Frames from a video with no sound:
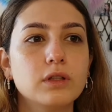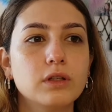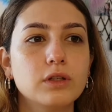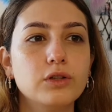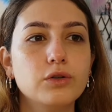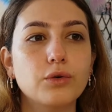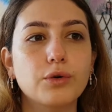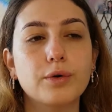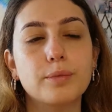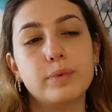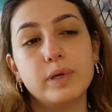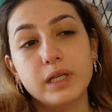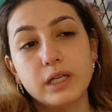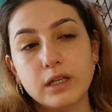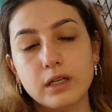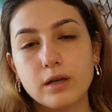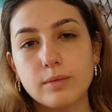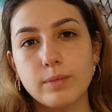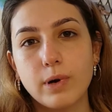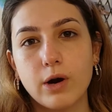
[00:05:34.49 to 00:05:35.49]
your
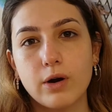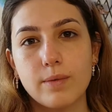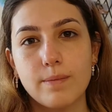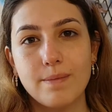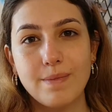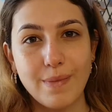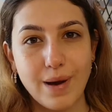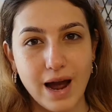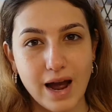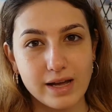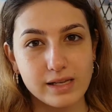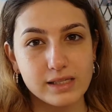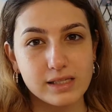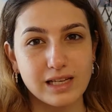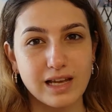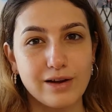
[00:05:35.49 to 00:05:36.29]
opinion about a mask